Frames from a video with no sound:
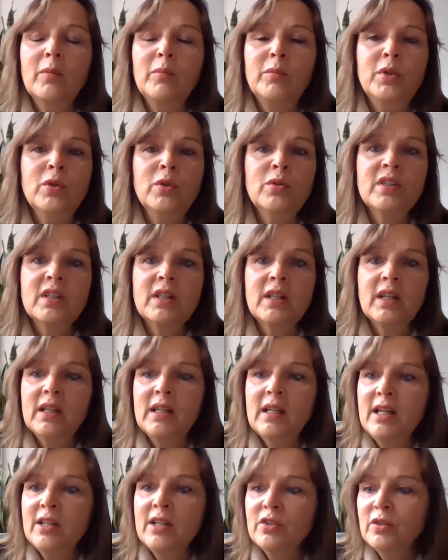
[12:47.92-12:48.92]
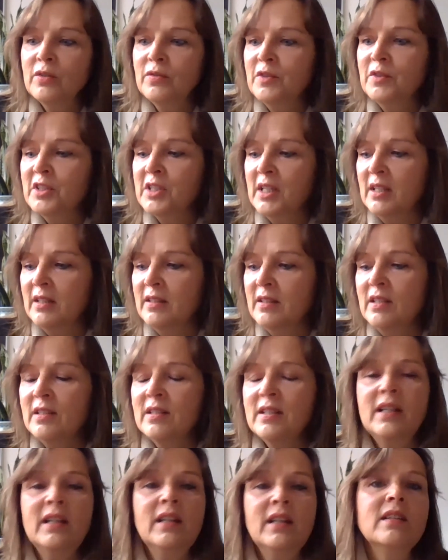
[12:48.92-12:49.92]
music and leisure
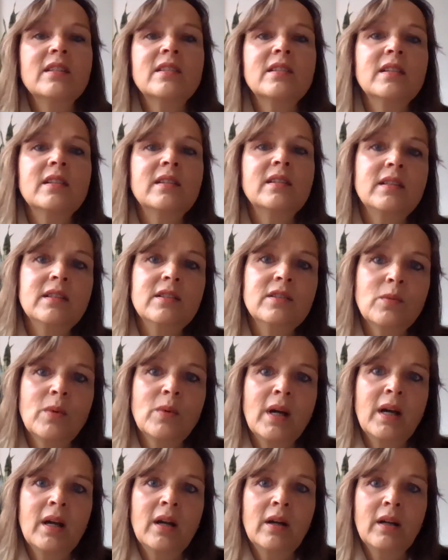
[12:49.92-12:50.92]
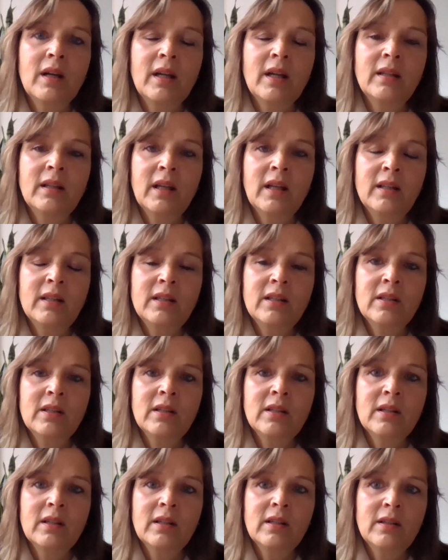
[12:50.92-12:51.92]
facilities in the cities where and
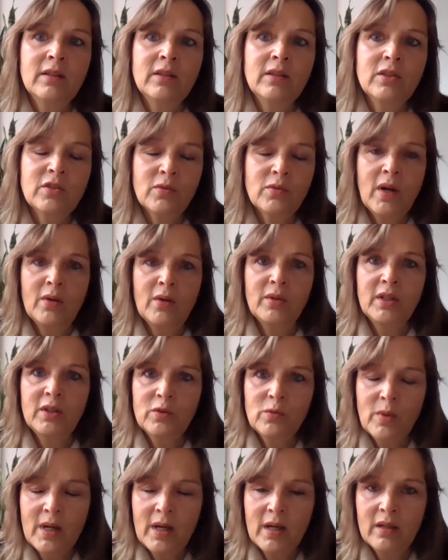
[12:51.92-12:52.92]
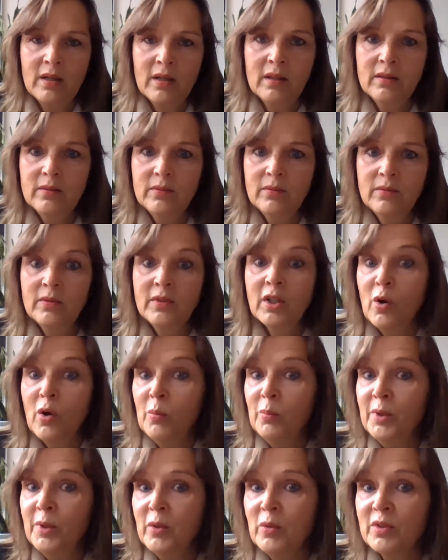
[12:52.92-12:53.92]
the surroundings where the
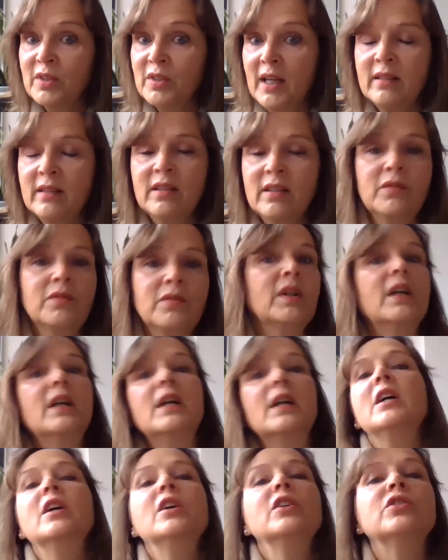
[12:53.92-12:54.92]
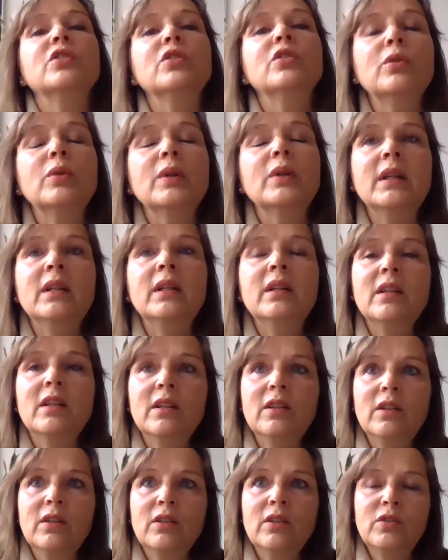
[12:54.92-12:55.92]
company was active. So in
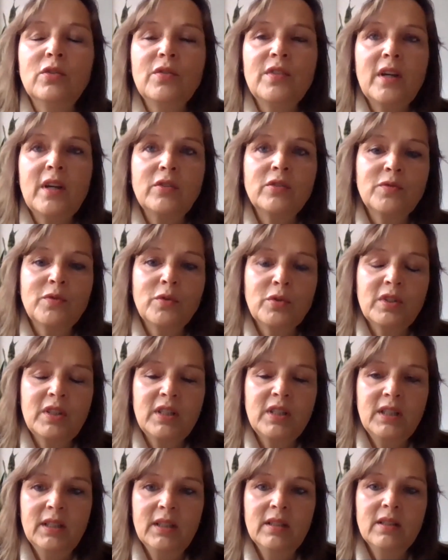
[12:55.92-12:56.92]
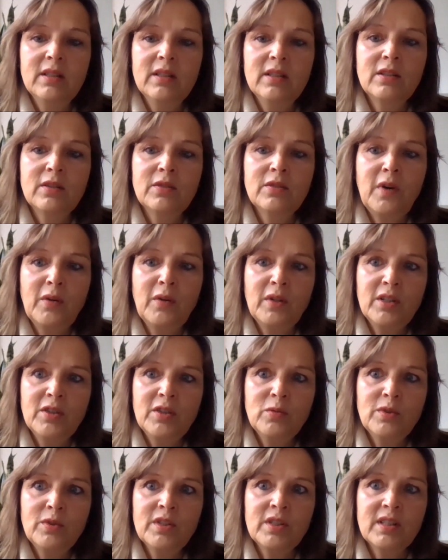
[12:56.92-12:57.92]
2014, the
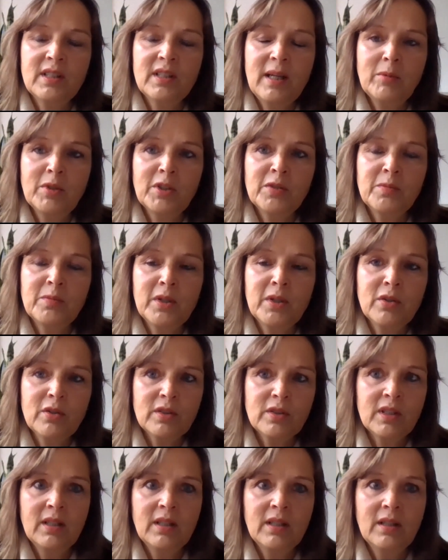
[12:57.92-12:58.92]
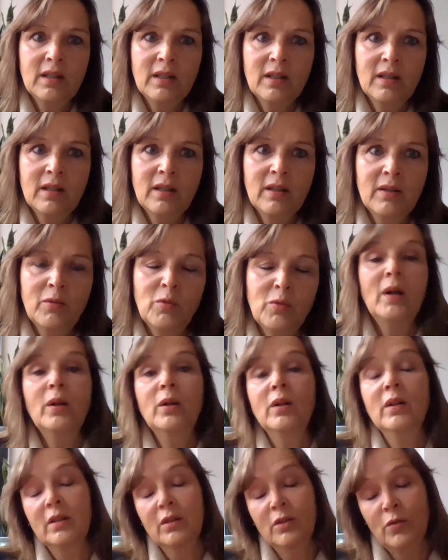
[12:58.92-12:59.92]
foundation was established because in
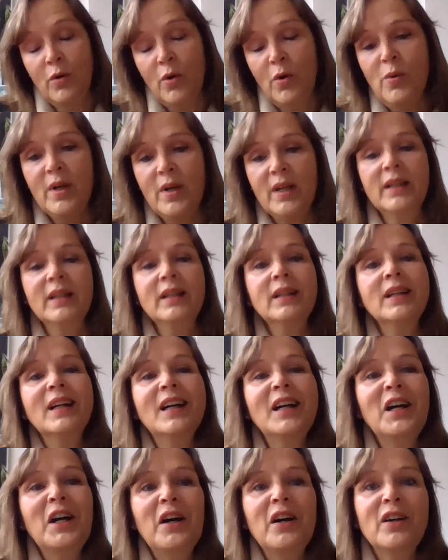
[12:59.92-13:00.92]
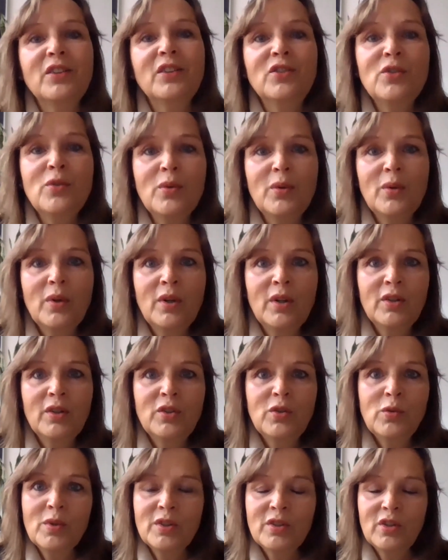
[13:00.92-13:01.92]
growing
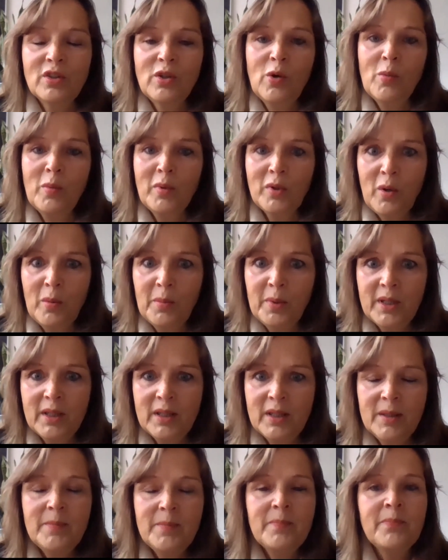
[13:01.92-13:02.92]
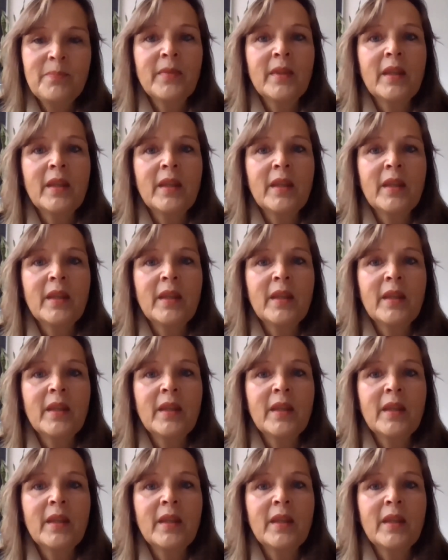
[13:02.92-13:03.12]
towards a global company,